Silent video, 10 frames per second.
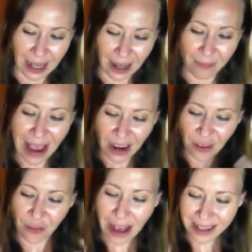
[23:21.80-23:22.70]

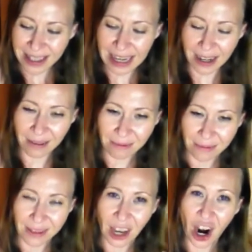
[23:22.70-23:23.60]
manifesting
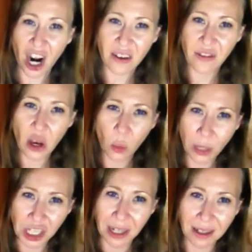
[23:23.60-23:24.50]
the heartfelt
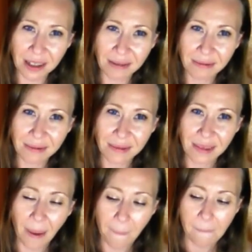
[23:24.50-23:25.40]
wishes
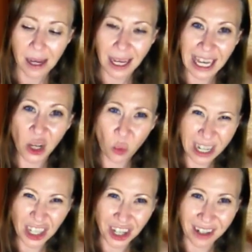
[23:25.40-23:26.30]
in
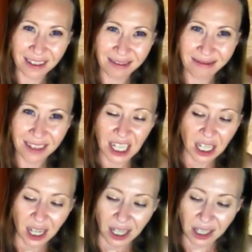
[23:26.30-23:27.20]
winter.
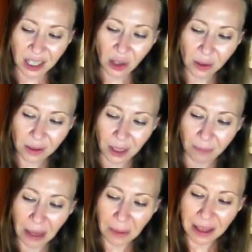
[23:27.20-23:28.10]
So
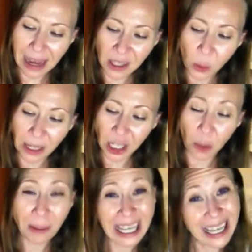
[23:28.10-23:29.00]
maybe that's when it'll
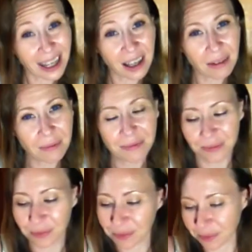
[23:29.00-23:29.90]
peak
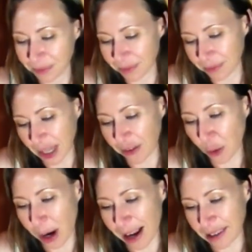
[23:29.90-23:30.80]

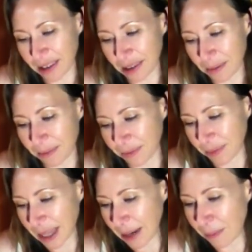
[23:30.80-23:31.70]
for us.
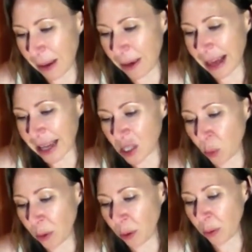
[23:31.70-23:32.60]
Maybe that's
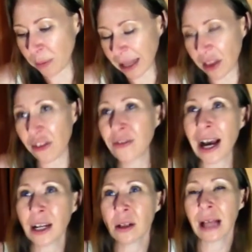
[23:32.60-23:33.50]
when we will make the
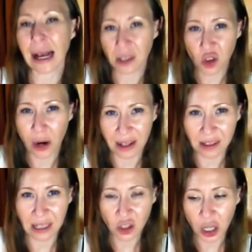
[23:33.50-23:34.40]
final last
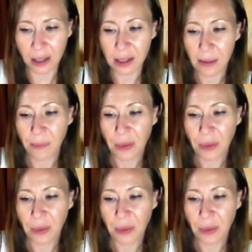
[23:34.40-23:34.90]
transitions,